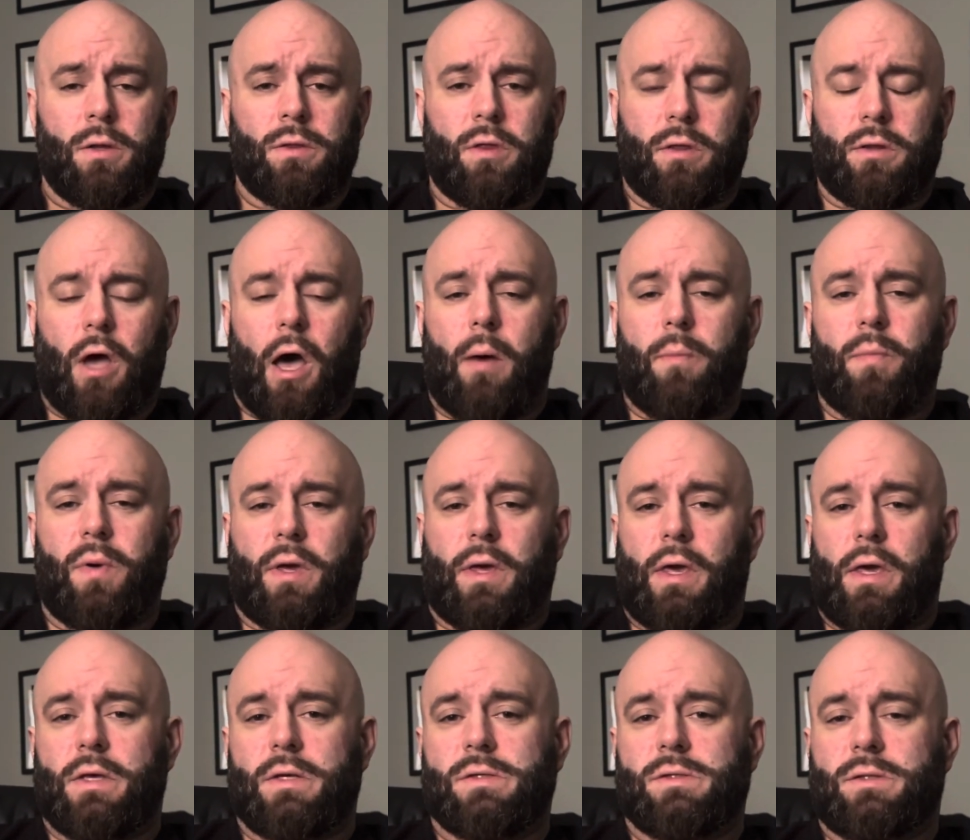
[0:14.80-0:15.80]
topic
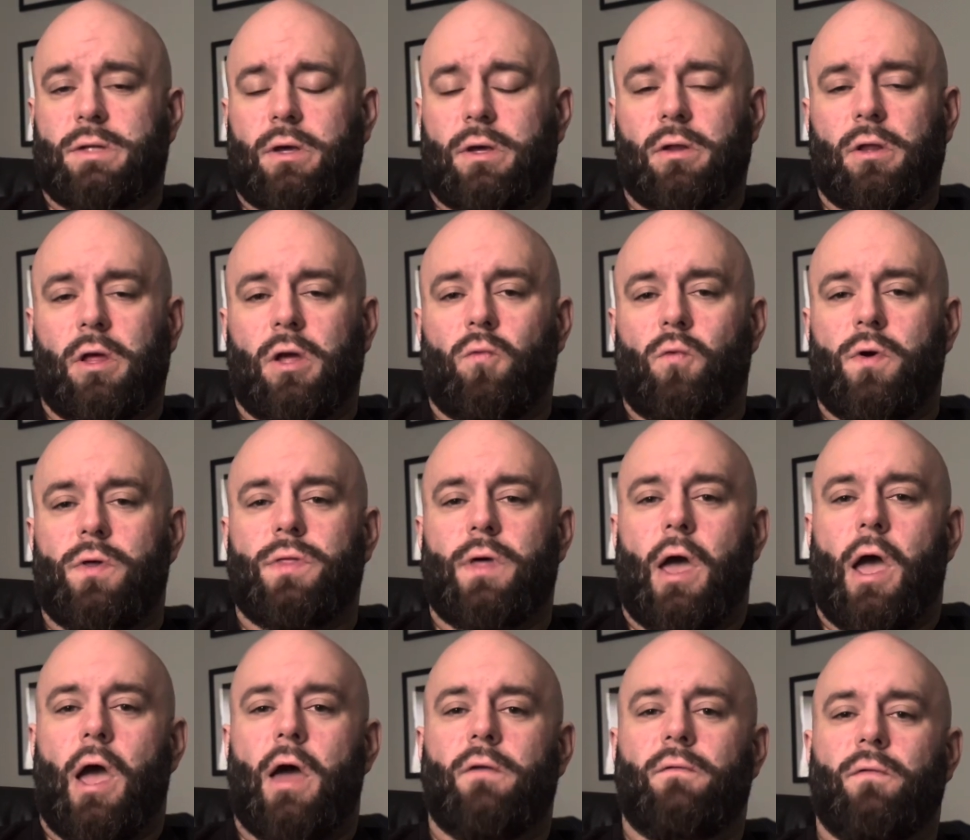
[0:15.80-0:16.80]
is dealing with
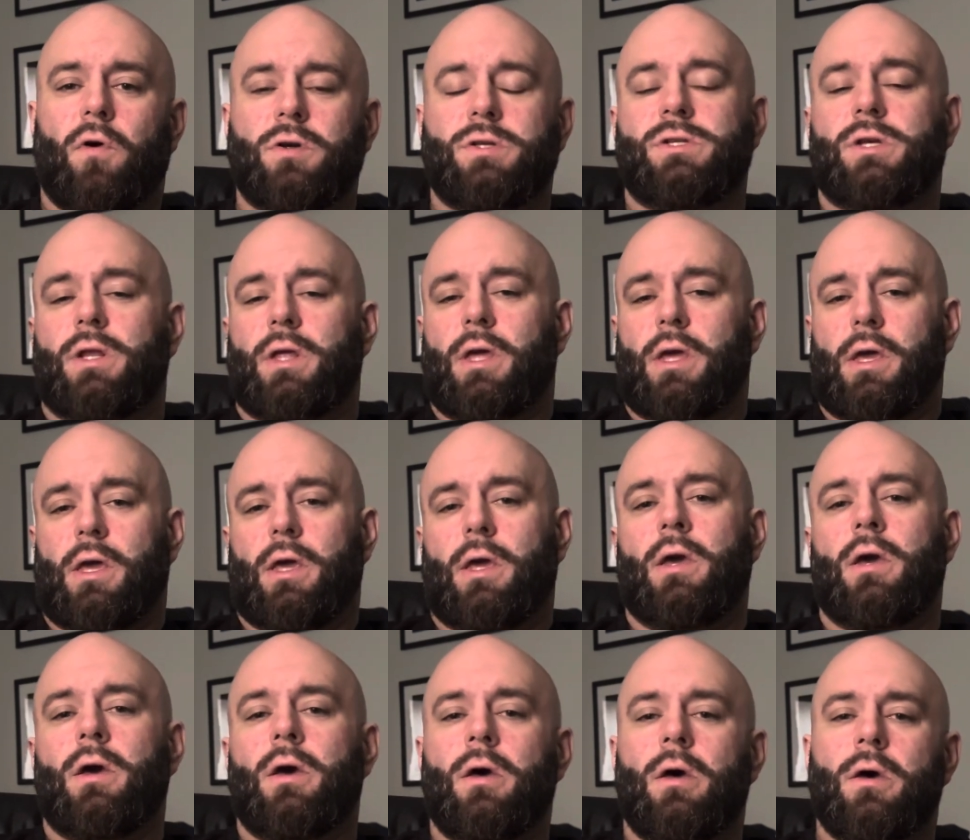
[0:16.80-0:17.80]
adversity.
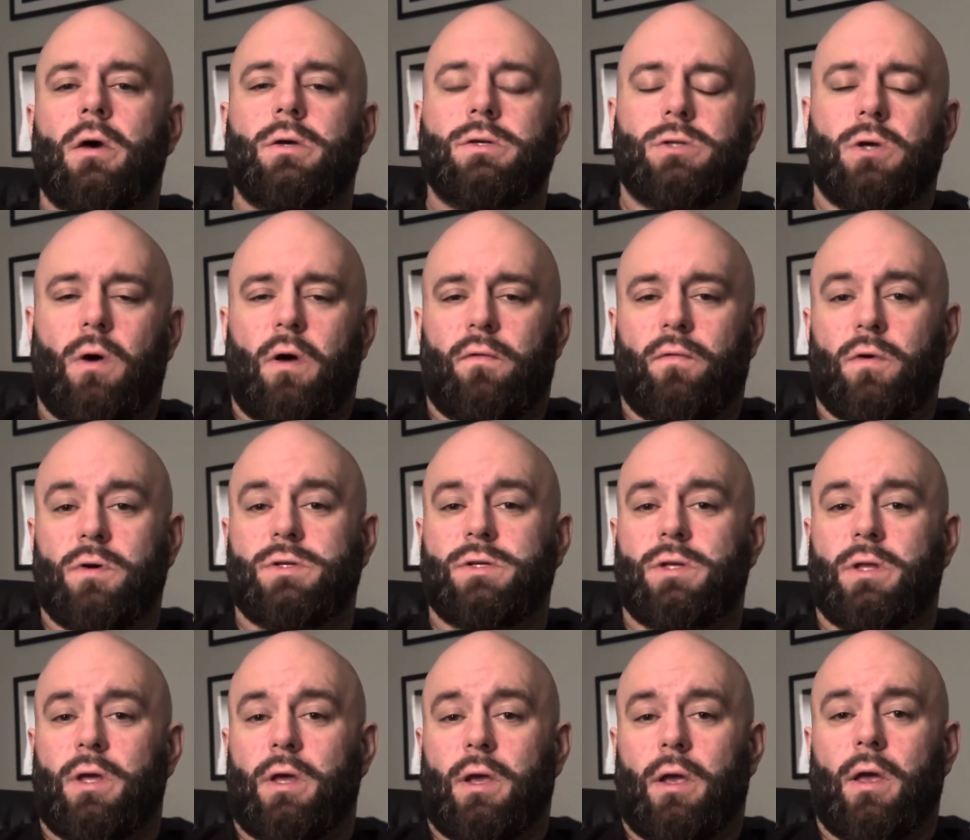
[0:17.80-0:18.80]
So,
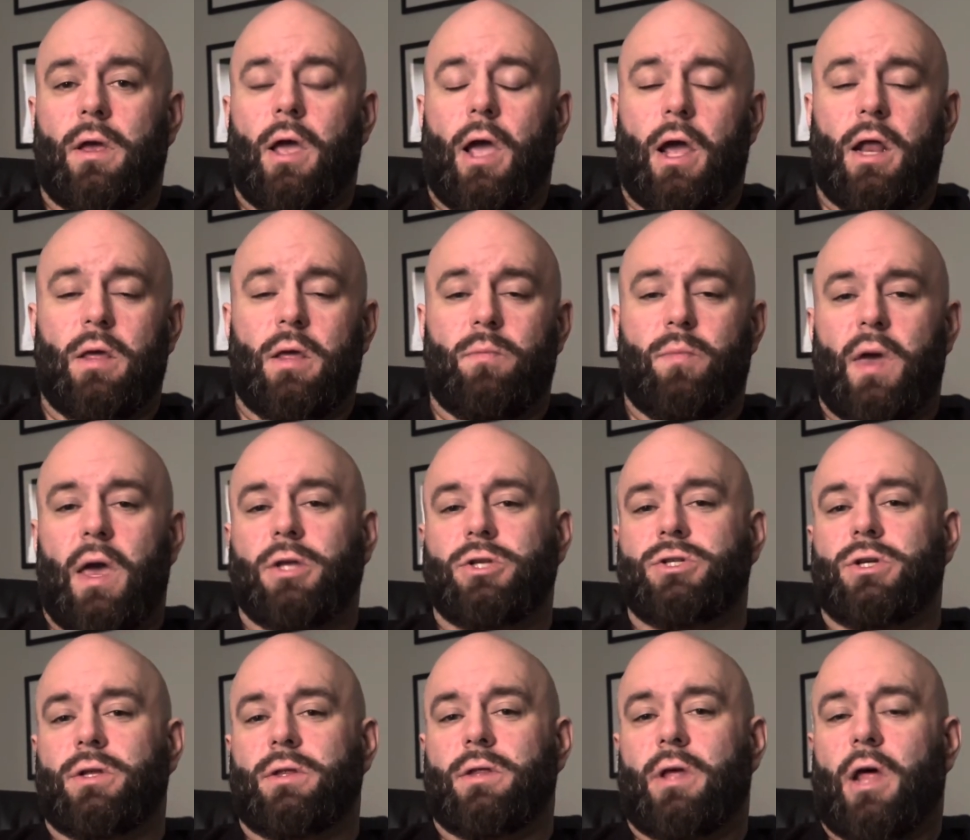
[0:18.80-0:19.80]
adversity, any bad
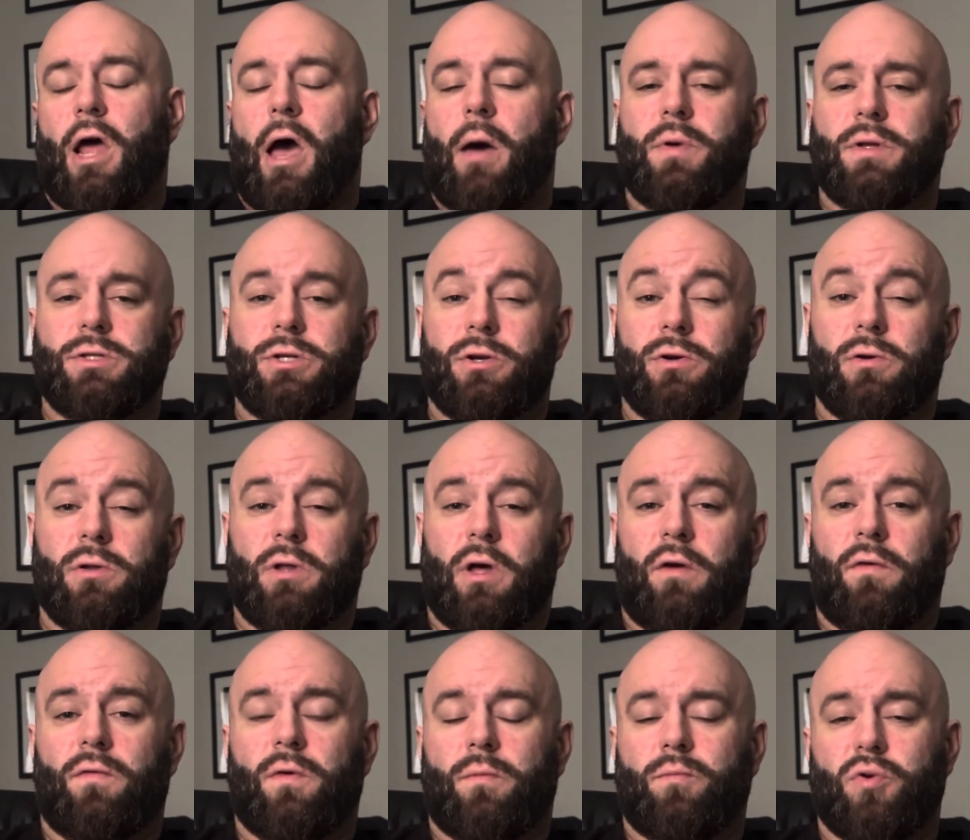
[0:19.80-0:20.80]
shit that happens in your
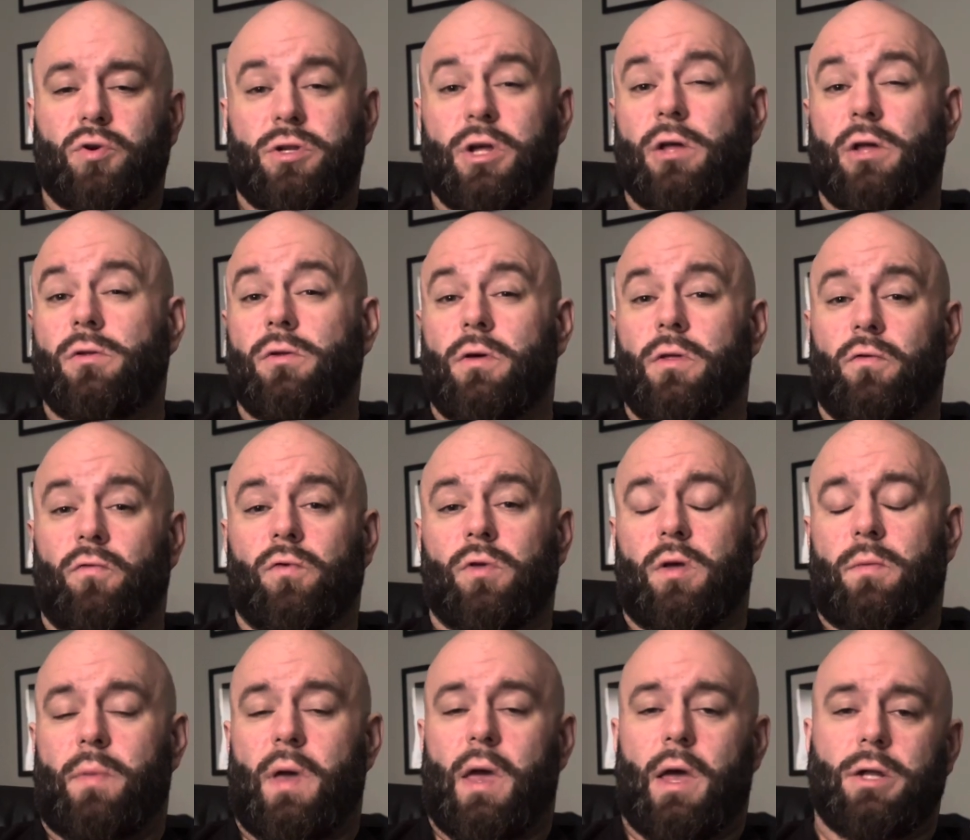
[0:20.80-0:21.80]
life, particularly the
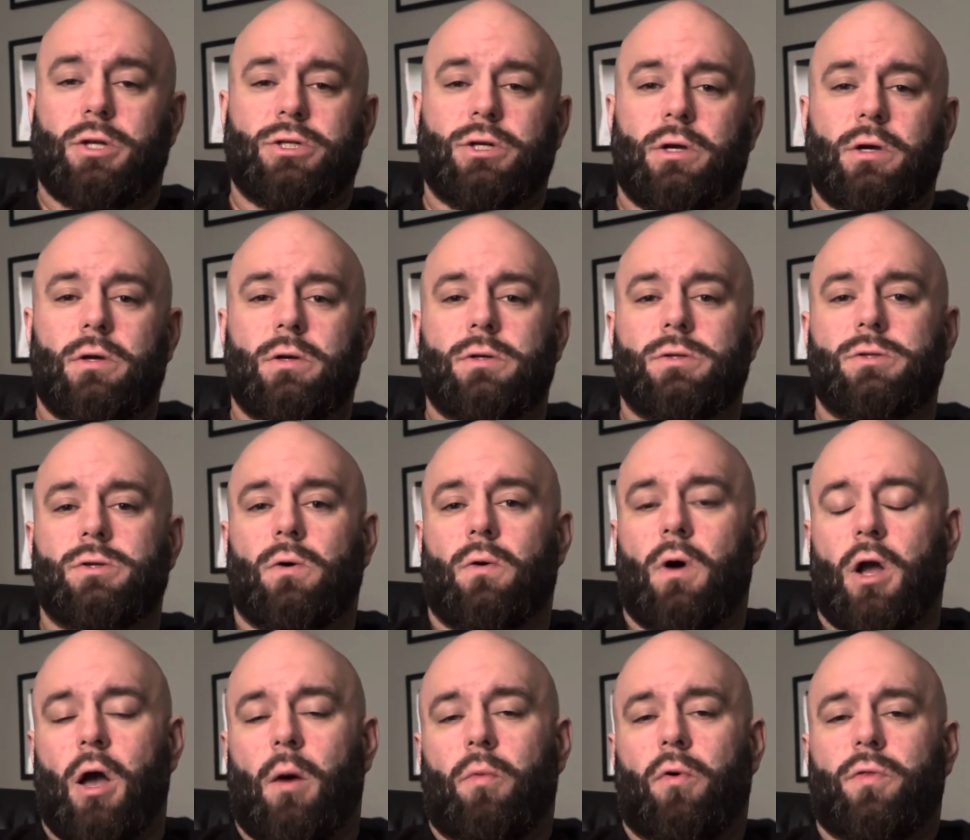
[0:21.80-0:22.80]
really bad shit. So, a
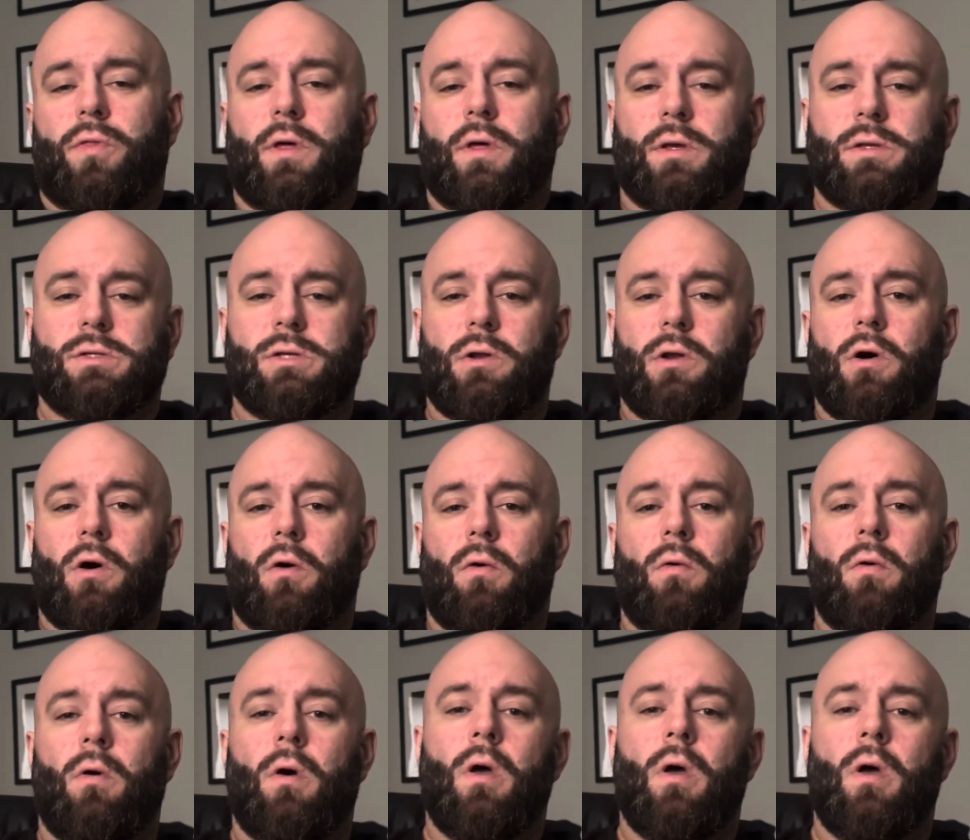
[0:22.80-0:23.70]
couple of things to know.